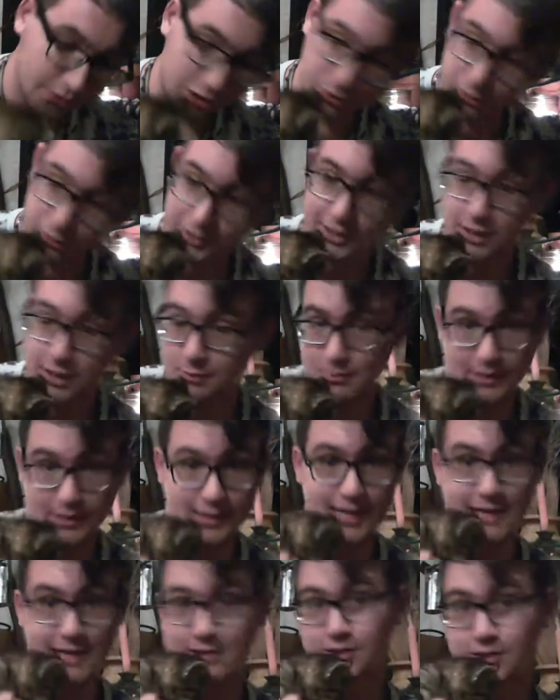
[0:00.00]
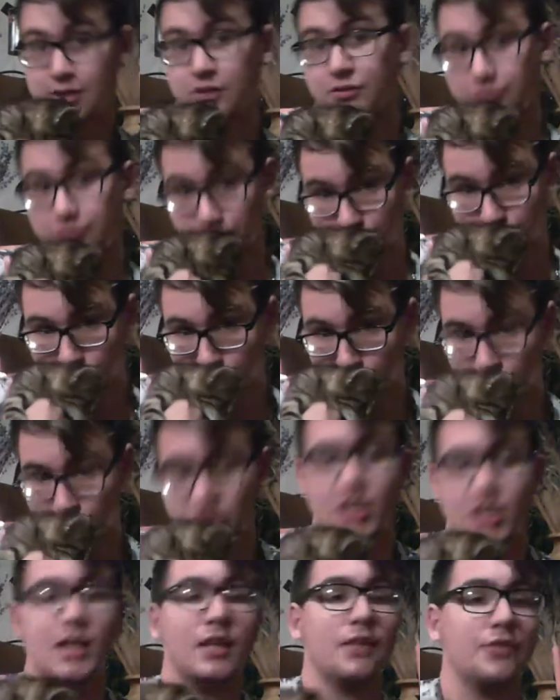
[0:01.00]
you were getting on my last nerve.
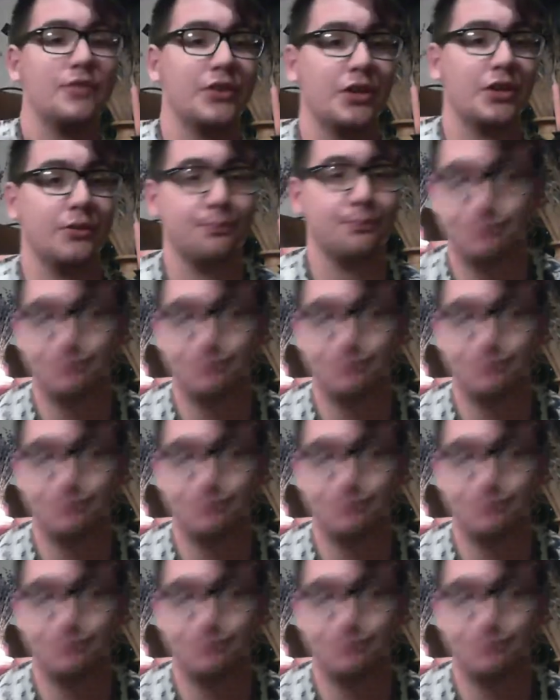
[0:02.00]
I love you, though.